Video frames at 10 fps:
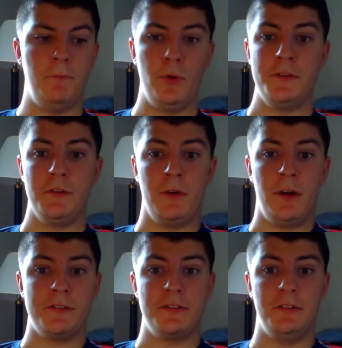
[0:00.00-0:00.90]
Boise
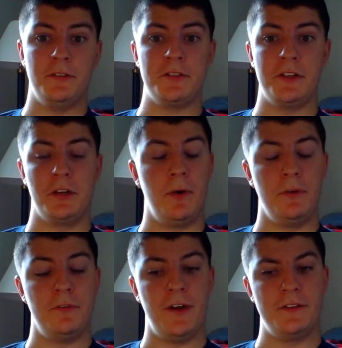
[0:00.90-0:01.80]
Ross still looks like a
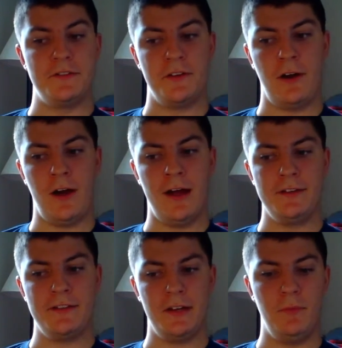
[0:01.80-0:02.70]
bona fide star. I
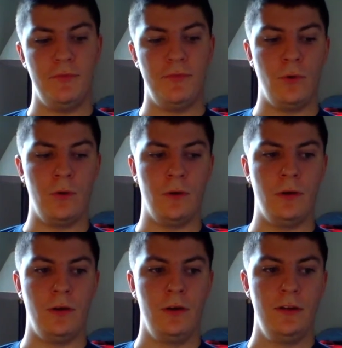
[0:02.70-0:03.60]
said
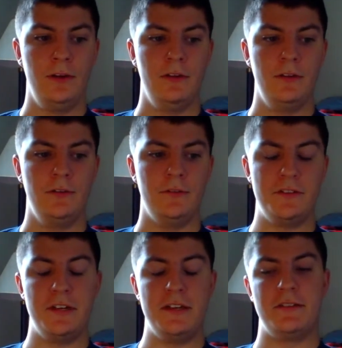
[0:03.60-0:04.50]
before the
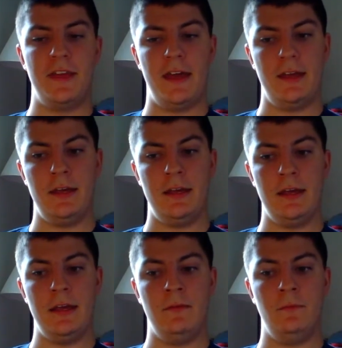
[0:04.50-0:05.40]
season that
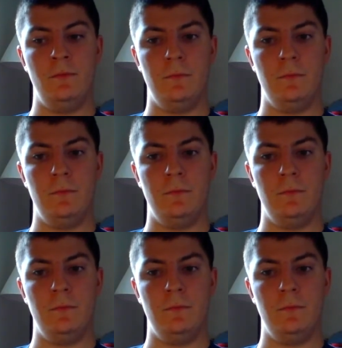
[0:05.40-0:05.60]
he